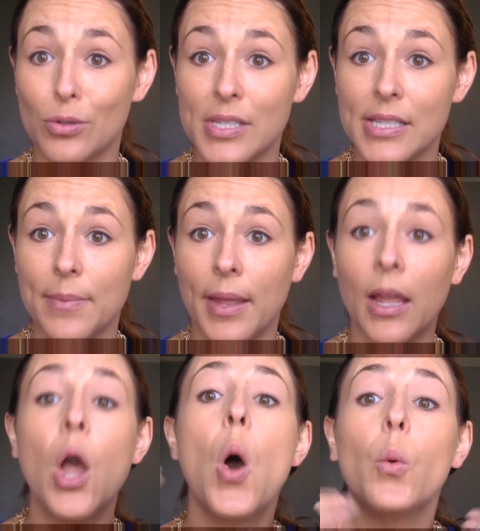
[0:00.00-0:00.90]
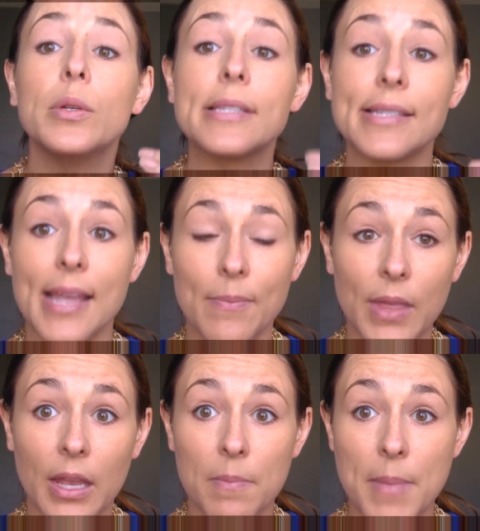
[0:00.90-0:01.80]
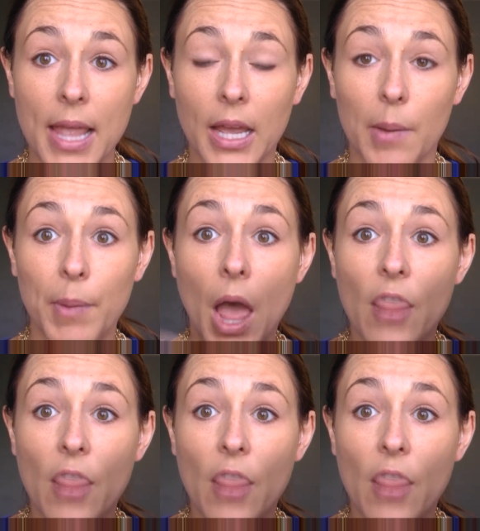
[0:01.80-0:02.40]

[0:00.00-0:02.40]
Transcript: slimming. Well, it's the same thing in makeup.